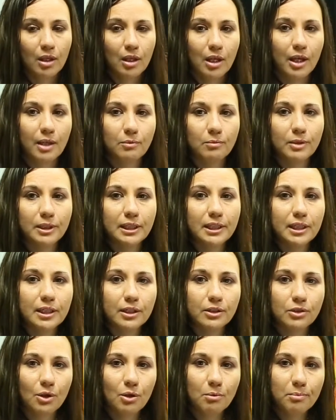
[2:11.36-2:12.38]
And what the
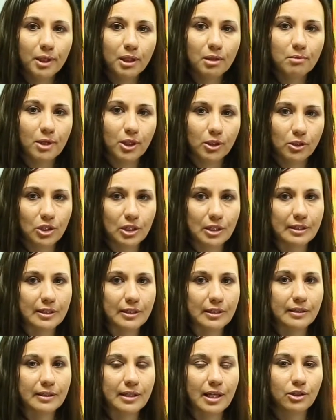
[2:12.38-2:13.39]
atopic march
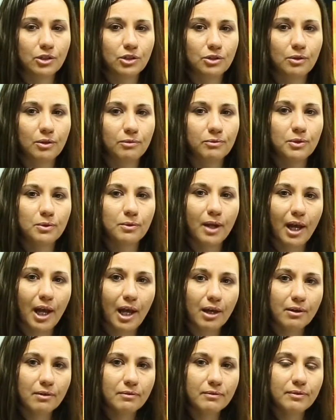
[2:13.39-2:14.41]
is that if you
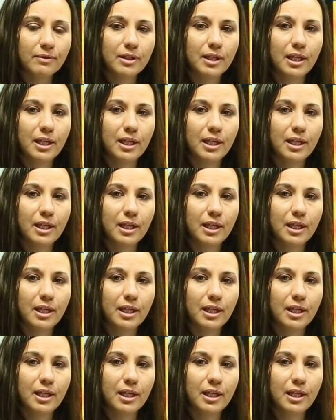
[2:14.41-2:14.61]
have